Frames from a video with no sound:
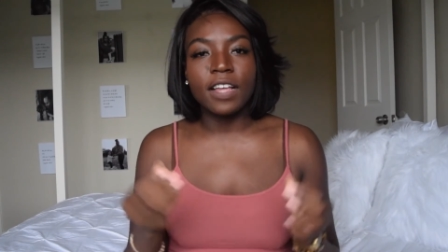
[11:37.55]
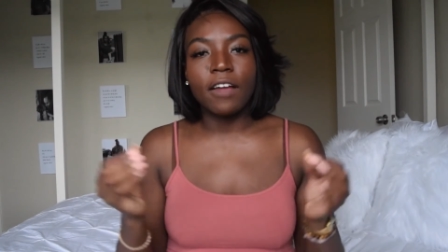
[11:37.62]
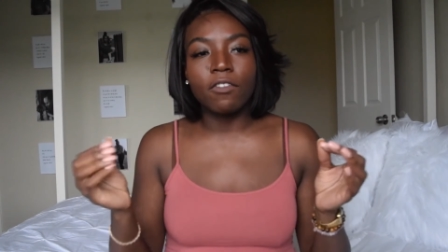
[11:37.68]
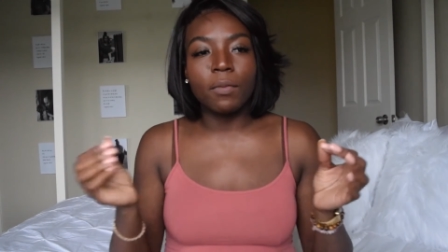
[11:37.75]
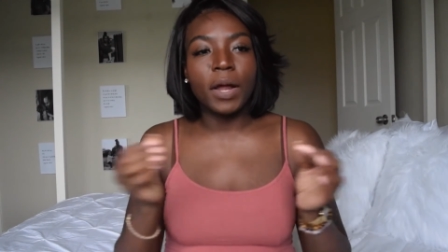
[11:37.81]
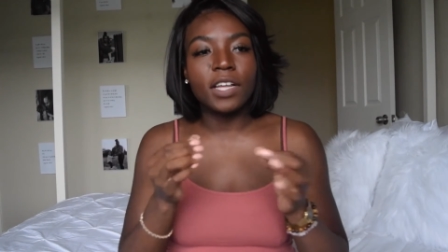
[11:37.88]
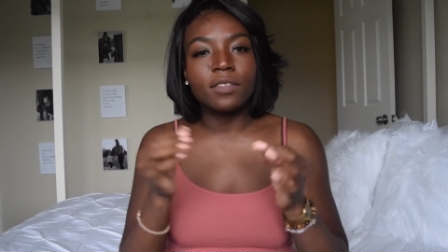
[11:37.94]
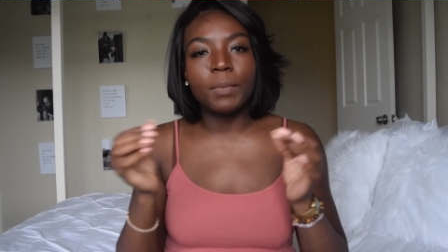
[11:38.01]

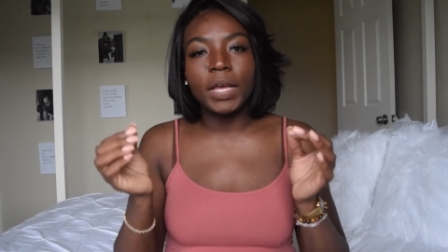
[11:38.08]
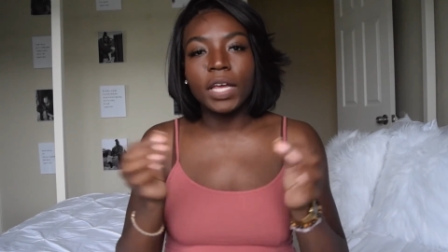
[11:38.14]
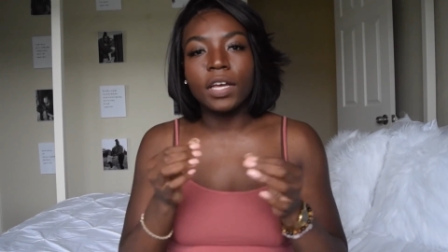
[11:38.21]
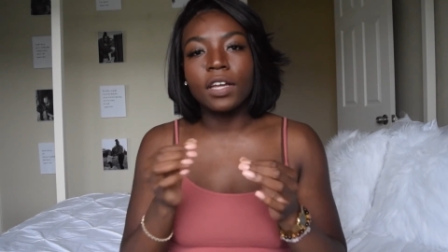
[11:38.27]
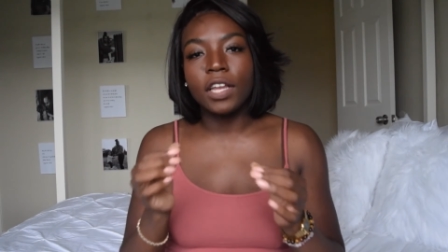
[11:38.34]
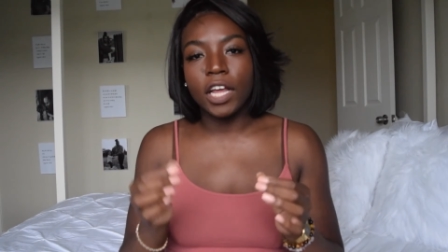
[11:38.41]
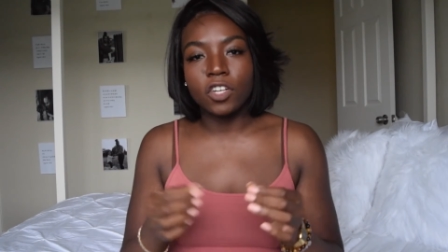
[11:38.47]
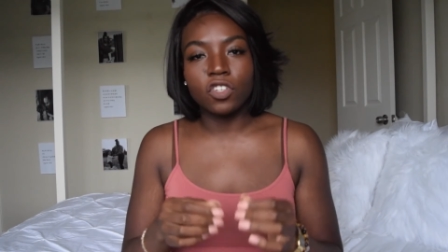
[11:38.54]
Everybody's making
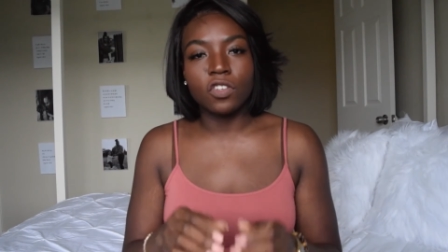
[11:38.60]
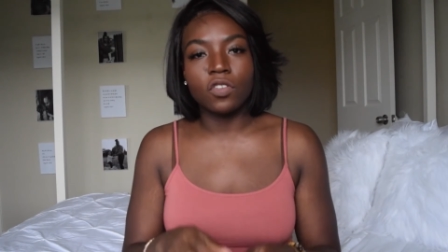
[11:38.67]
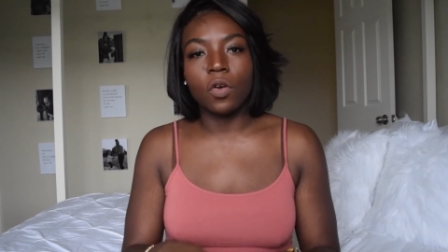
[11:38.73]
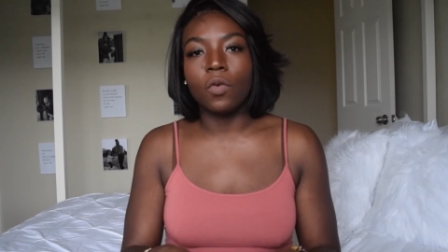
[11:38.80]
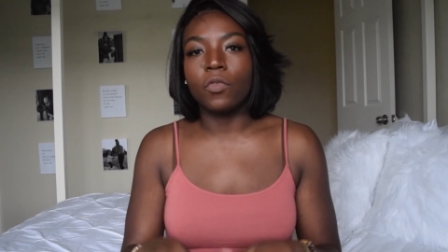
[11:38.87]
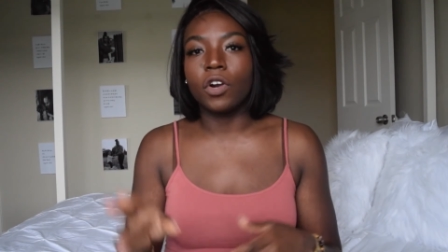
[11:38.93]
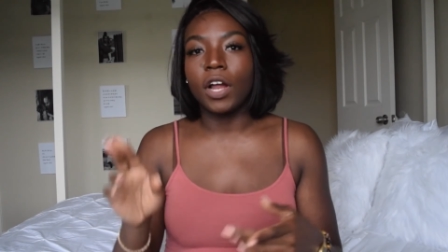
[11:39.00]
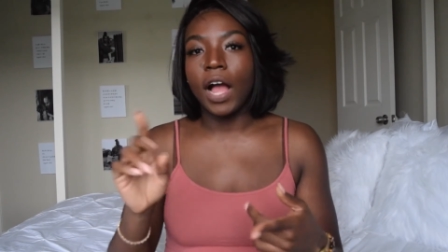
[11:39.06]
connections
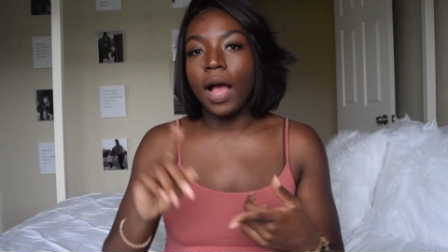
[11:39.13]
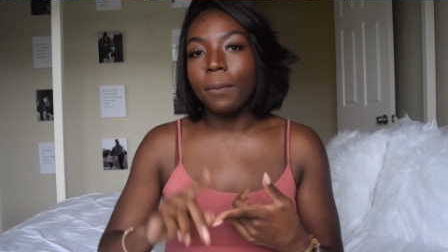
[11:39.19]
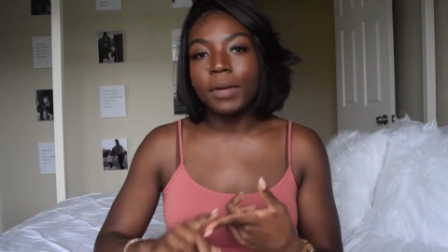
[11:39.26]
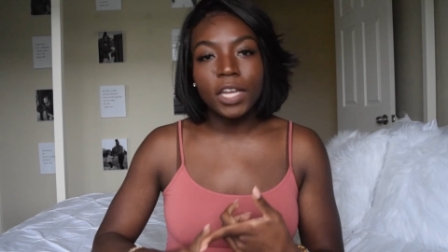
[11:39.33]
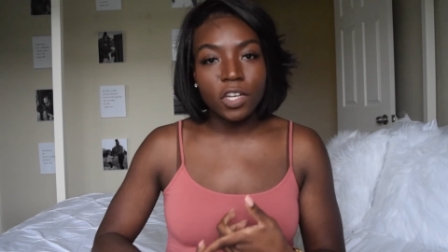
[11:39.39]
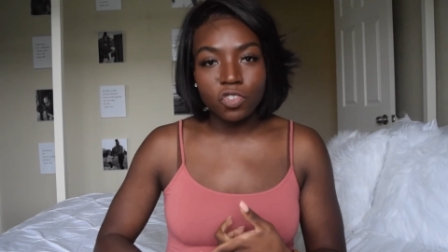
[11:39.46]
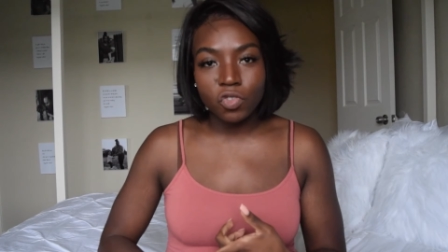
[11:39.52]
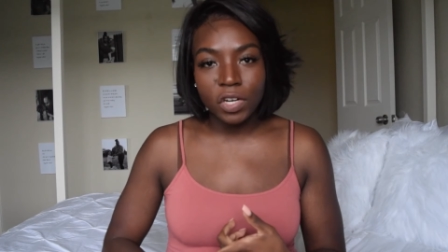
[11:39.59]
over
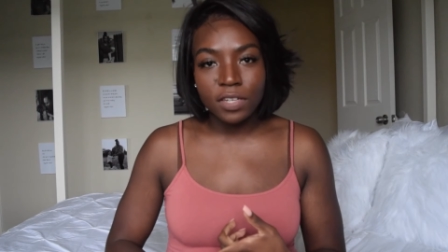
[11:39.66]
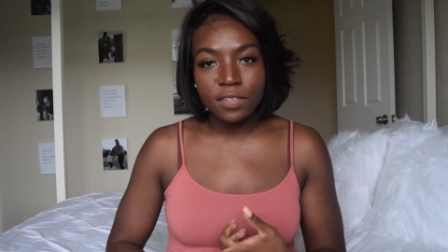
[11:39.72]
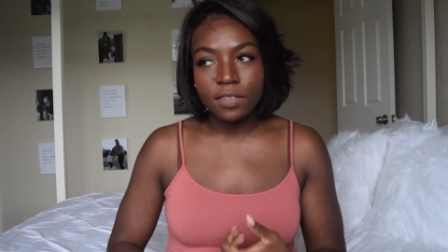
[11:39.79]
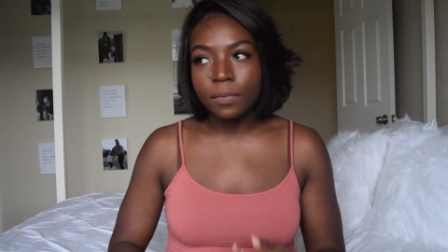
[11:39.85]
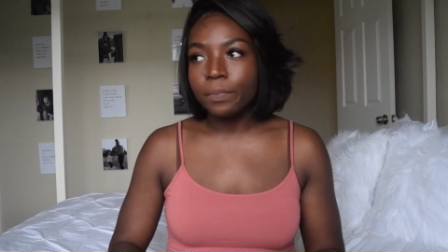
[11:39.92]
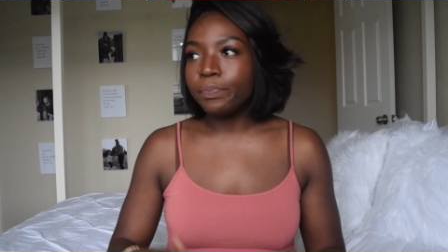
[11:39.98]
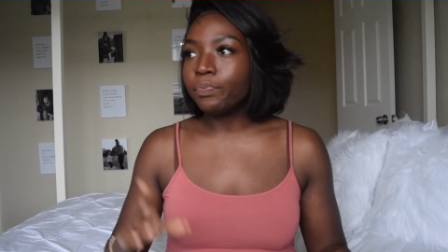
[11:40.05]
common interests,